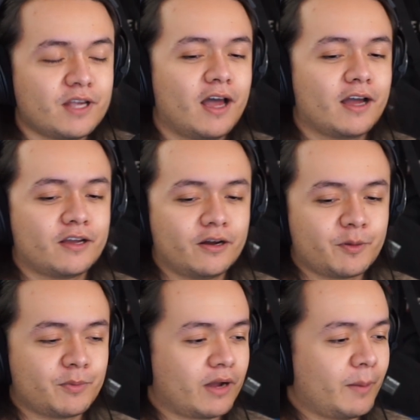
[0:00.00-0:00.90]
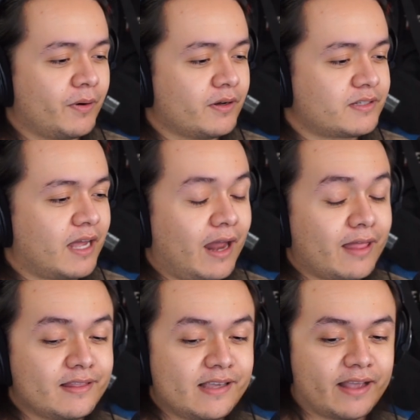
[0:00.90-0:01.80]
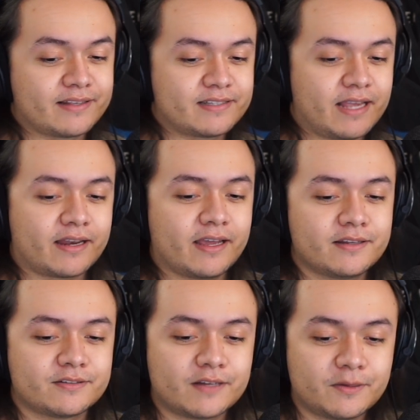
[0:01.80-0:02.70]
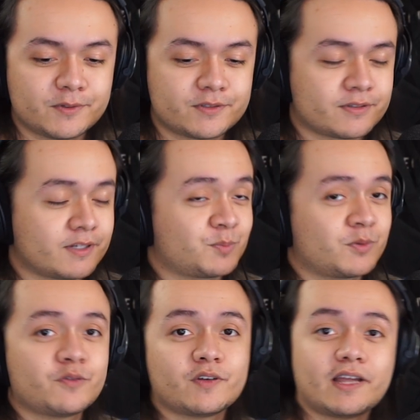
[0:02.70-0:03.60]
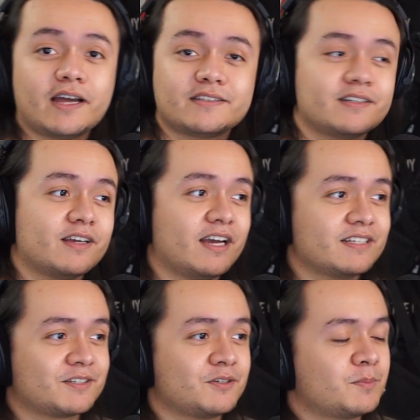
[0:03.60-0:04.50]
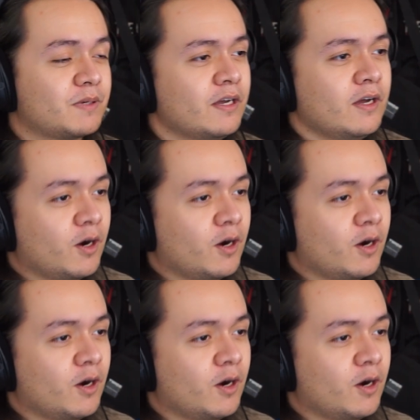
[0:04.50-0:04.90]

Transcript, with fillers: Uh, coloring book. I paused that at the exact end. So that was as perfect as it uh, as it could be.